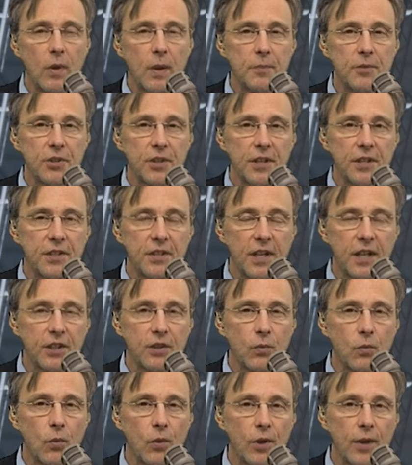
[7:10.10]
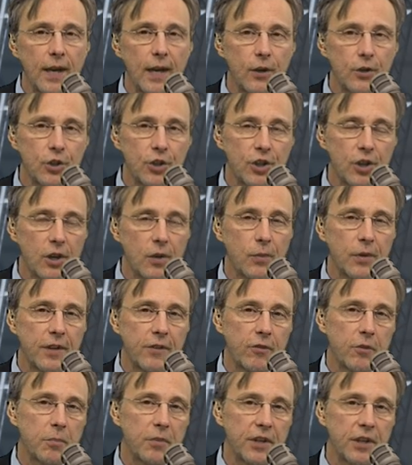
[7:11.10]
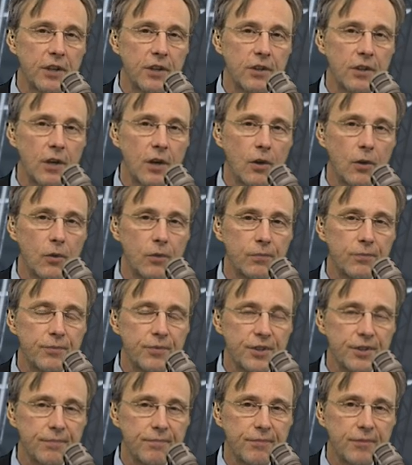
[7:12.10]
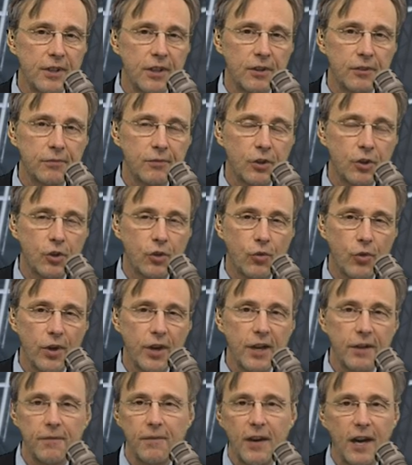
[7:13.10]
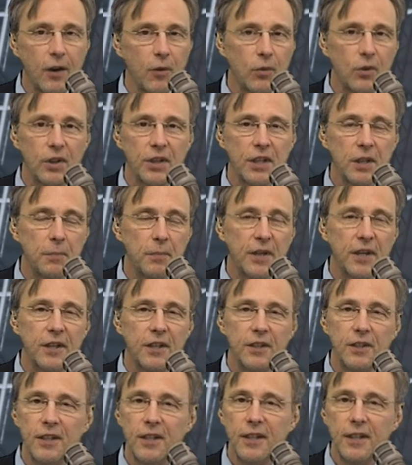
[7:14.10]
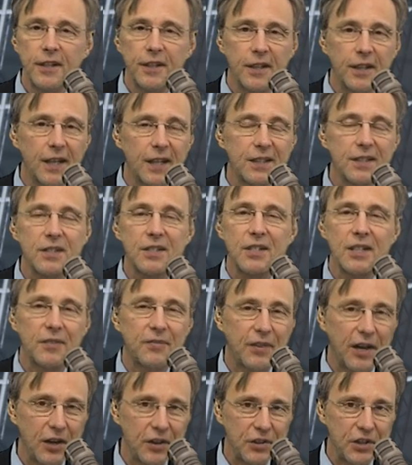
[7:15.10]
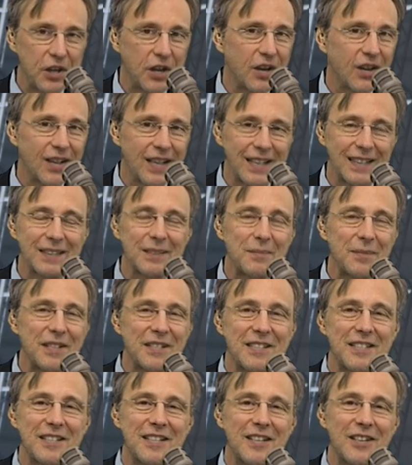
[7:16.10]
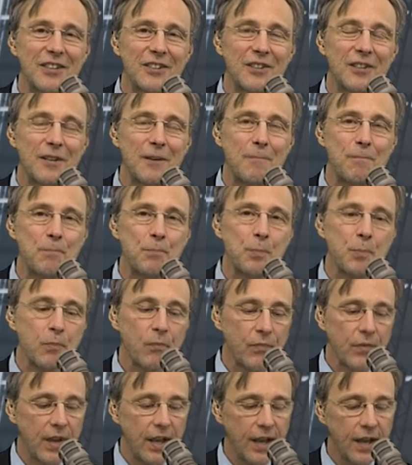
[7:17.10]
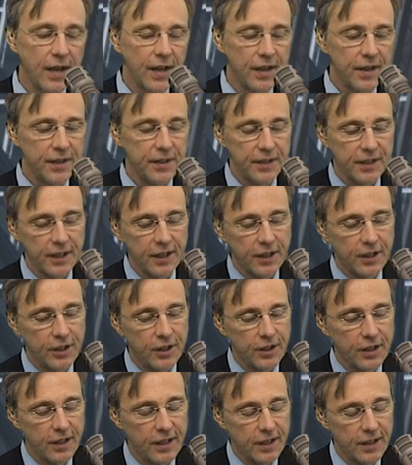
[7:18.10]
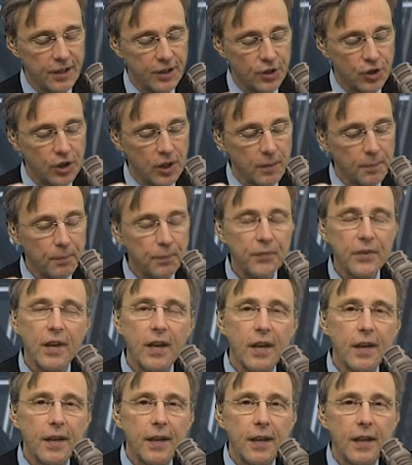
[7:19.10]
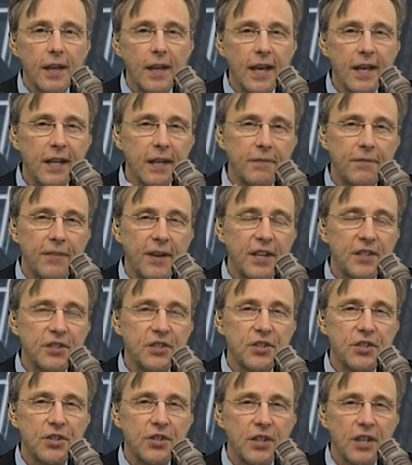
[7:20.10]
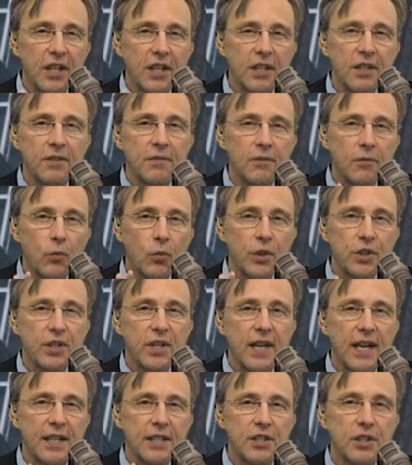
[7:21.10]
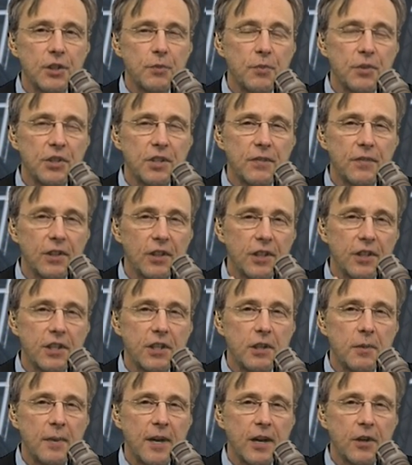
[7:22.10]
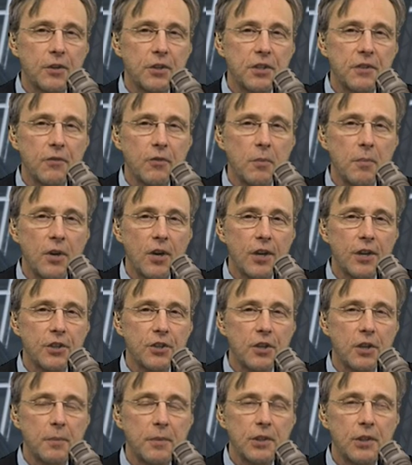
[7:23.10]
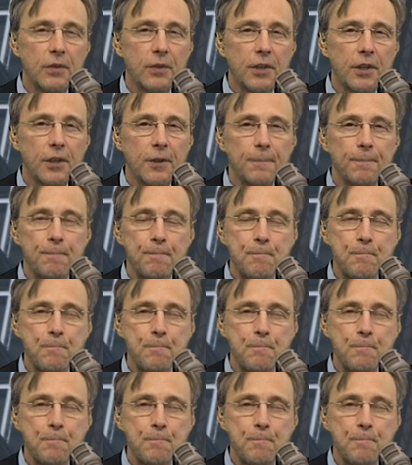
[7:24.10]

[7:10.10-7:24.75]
websites, get the word out, share it with everybody you know, you know, create a viral email, get the stuff out there, get the message out there. And uh, uh, Jim, any events in Wisconsin specifically that Democracy for America is going to be doing here?